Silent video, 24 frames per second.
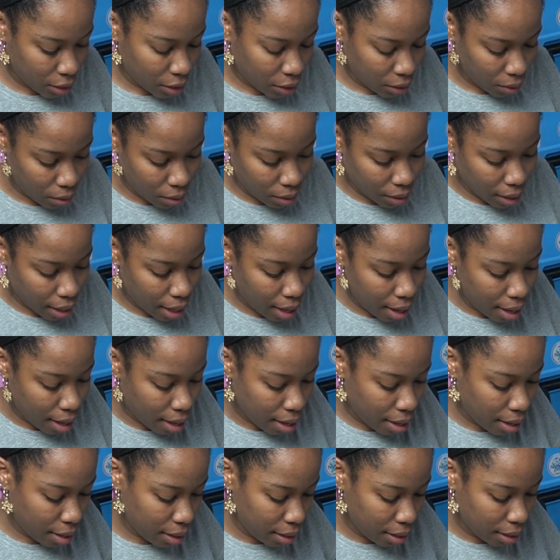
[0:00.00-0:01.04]
So
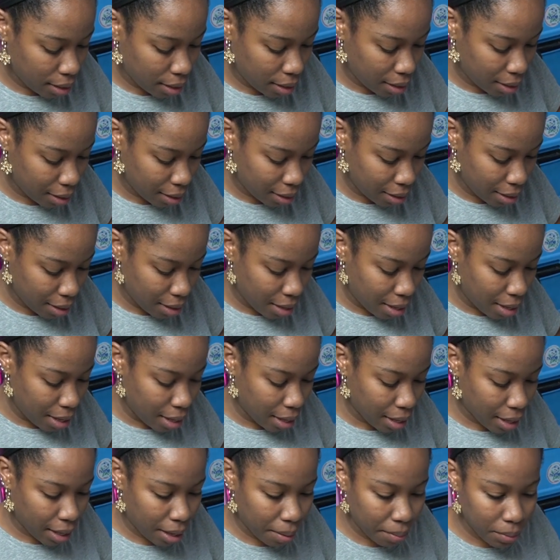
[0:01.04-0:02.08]
then
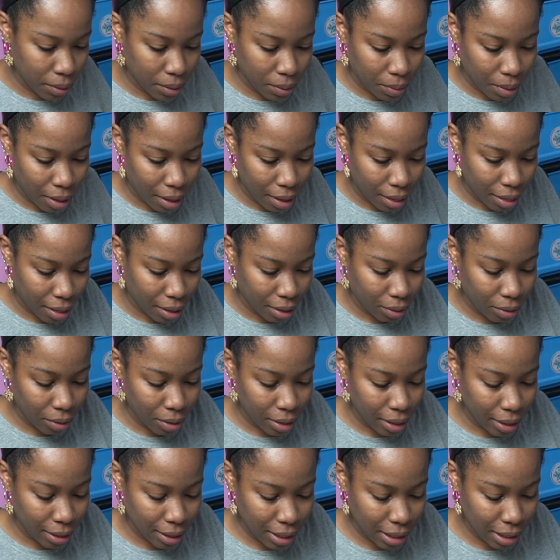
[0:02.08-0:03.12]
comes with, oh,
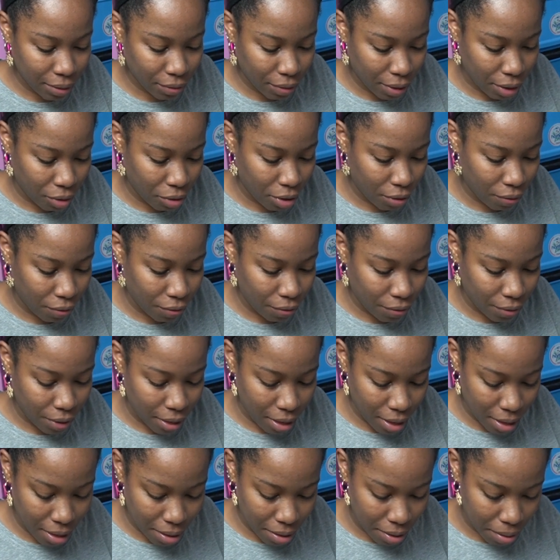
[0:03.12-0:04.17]
this is very
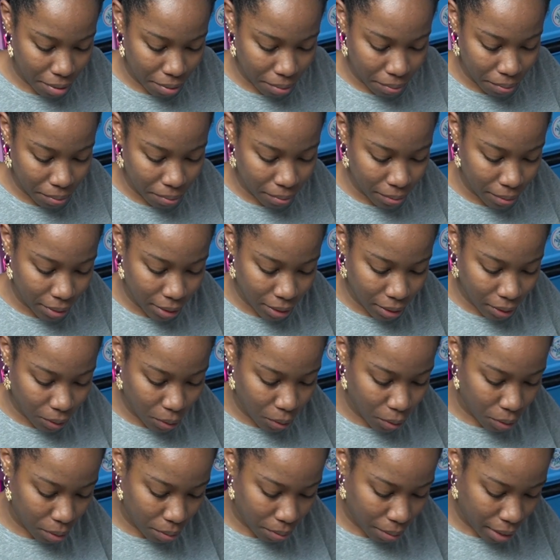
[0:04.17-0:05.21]
firm to
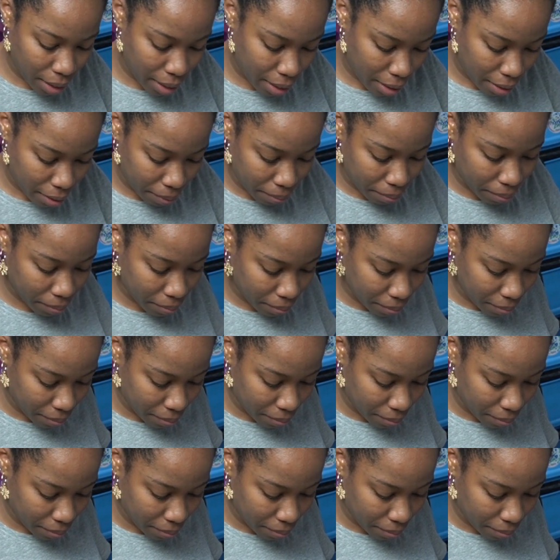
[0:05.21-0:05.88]
hold my arm.